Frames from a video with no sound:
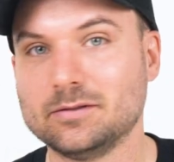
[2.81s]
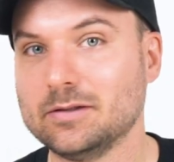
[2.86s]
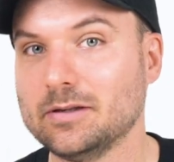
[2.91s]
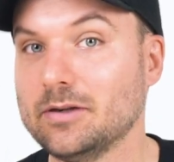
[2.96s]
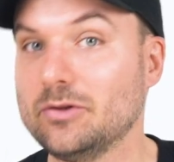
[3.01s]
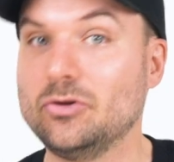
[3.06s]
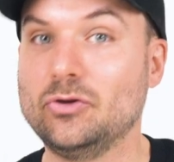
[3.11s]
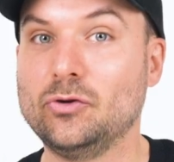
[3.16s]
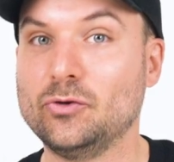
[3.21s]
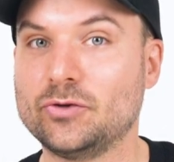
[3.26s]

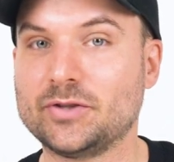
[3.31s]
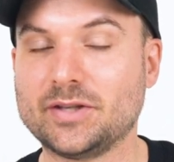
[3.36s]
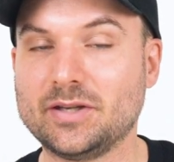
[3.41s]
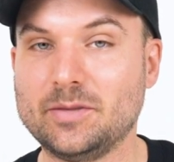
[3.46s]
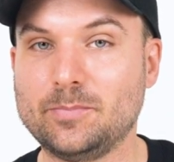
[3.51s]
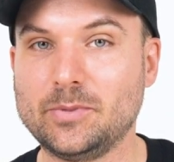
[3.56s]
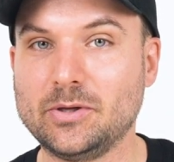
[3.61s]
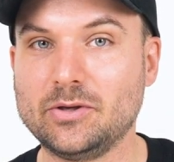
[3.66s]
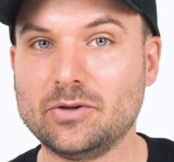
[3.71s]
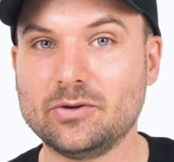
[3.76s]
a new
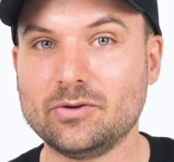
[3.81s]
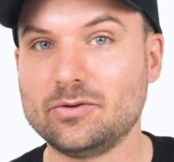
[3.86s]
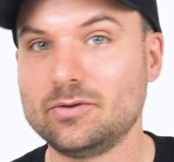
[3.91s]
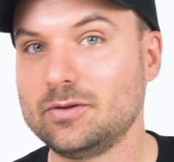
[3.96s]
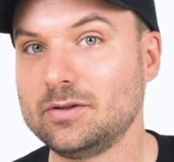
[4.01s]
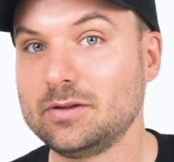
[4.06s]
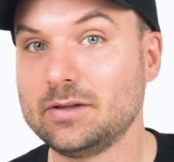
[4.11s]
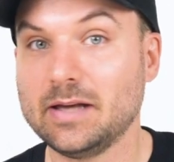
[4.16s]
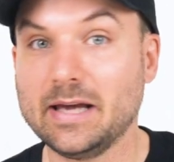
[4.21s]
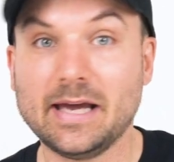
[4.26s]
CPU,
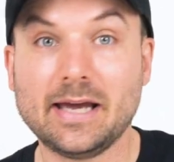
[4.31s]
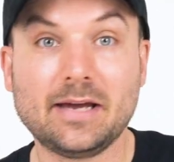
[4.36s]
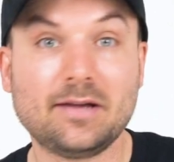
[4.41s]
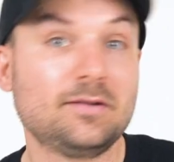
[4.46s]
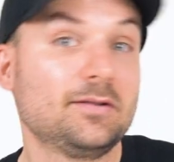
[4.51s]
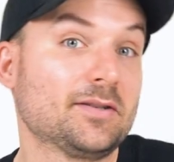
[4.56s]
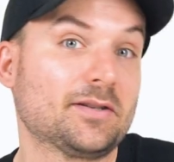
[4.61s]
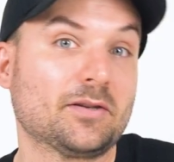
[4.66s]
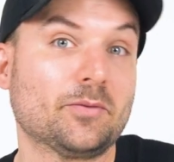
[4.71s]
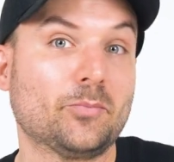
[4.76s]

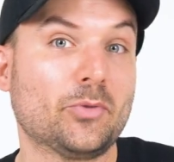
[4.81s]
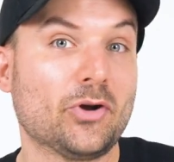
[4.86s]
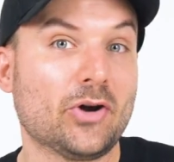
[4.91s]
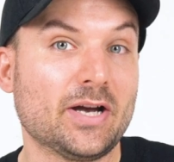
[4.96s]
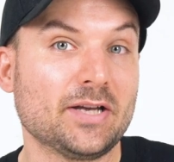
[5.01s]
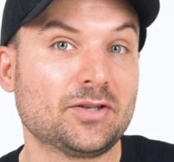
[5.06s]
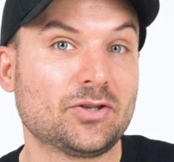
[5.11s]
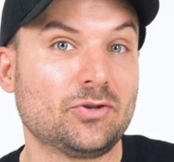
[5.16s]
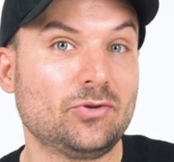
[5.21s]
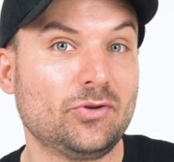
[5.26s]
and some
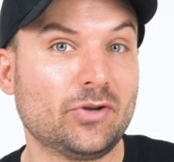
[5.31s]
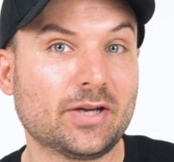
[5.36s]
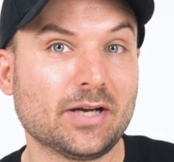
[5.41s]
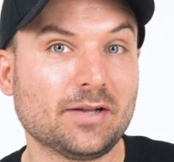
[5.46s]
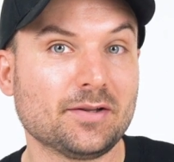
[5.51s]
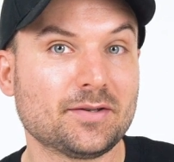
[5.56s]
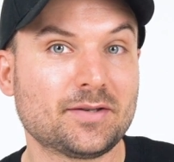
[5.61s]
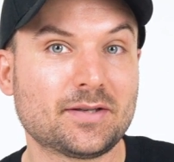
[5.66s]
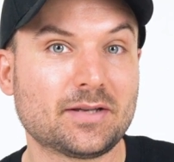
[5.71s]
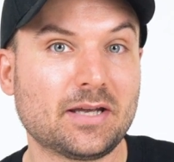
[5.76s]
nice new
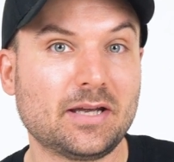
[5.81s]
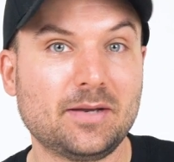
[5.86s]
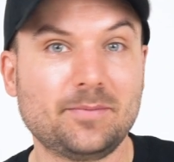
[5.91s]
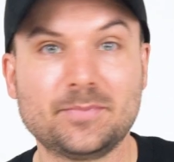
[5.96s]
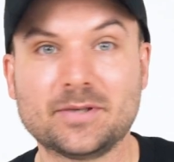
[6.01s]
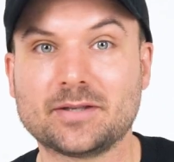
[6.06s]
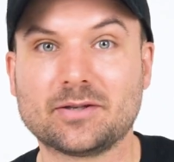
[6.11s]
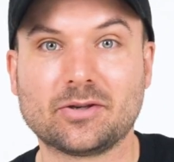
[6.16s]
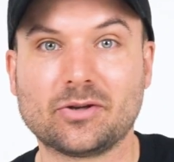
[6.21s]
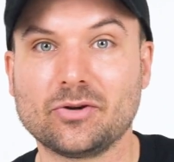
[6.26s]
color
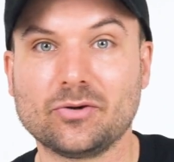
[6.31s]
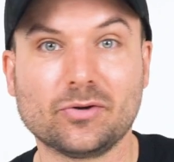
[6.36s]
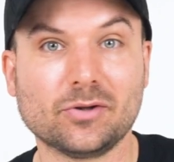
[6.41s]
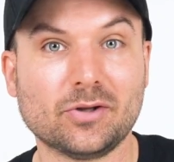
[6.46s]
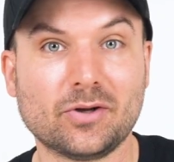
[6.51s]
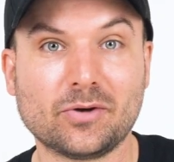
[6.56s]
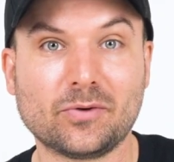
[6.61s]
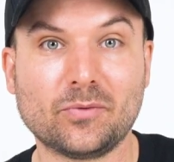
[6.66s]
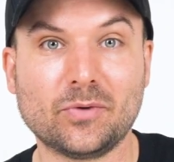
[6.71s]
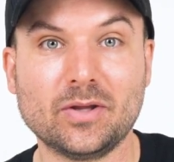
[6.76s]
schemes to go
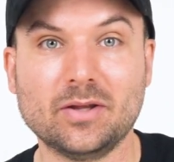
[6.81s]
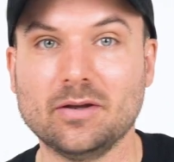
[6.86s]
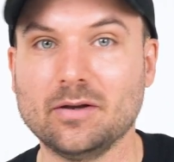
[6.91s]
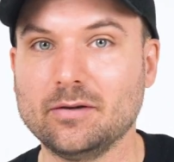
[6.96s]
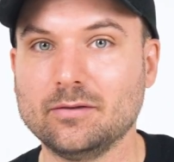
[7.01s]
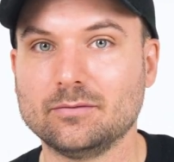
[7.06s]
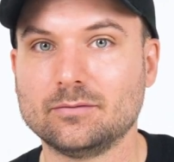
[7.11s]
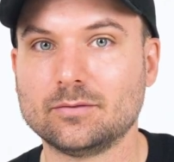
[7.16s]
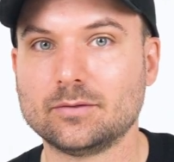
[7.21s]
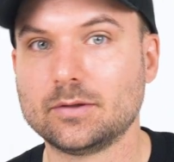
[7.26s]
along with it.